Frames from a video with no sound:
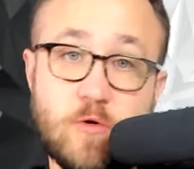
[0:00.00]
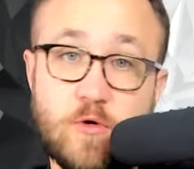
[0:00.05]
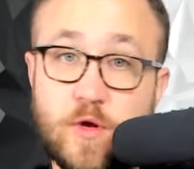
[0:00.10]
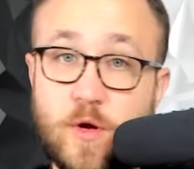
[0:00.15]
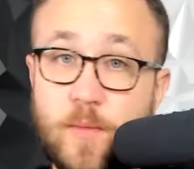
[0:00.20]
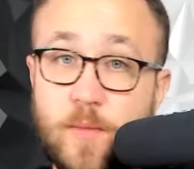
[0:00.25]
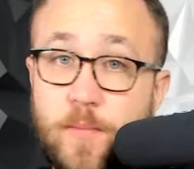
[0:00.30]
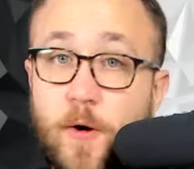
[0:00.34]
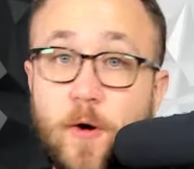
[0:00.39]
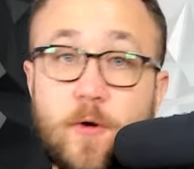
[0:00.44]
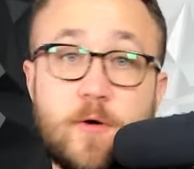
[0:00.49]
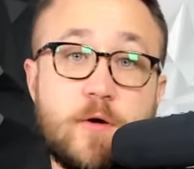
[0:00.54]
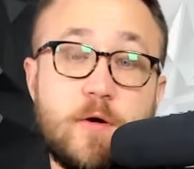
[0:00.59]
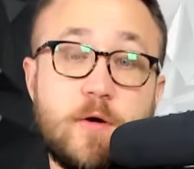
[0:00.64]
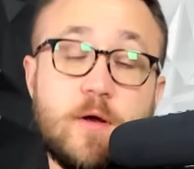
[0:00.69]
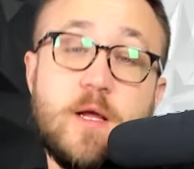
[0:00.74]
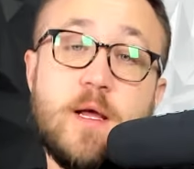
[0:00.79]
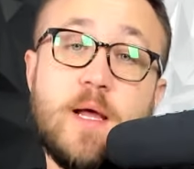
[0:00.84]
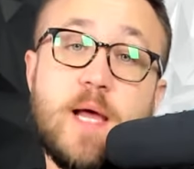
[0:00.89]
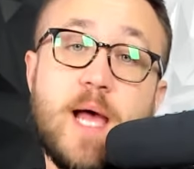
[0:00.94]
our
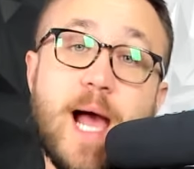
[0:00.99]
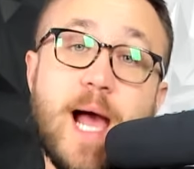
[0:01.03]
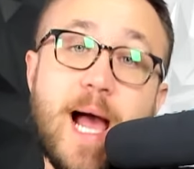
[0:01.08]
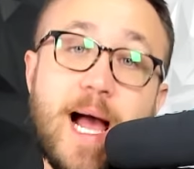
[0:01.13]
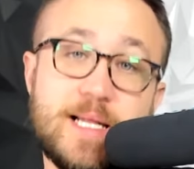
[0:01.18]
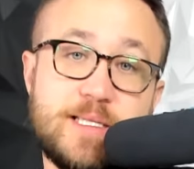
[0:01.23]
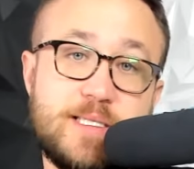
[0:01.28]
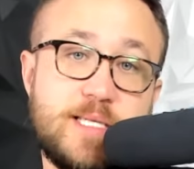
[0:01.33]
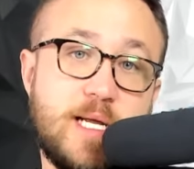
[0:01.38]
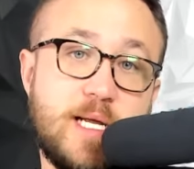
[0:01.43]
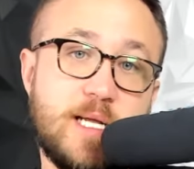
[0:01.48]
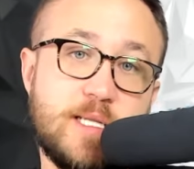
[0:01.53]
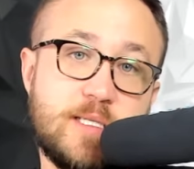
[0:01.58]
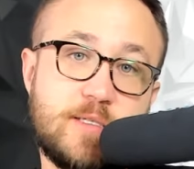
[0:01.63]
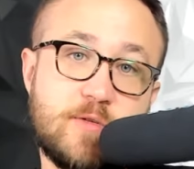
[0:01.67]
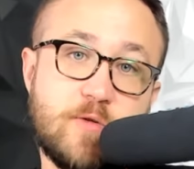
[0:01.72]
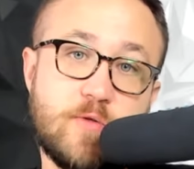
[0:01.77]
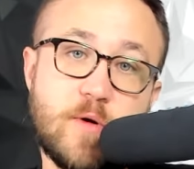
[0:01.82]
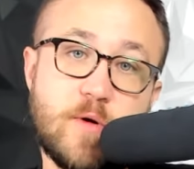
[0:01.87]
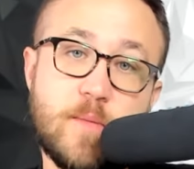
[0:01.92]
partner at
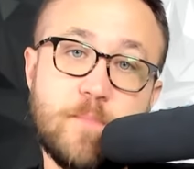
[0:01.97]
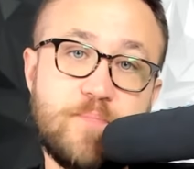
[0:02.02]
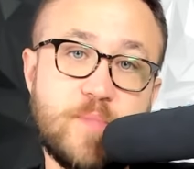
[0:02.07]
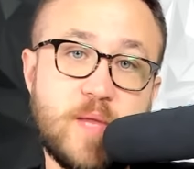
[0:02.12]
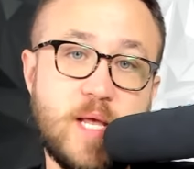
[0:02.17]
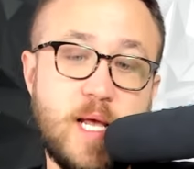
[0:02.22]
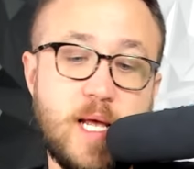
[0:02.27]
Sandstorm.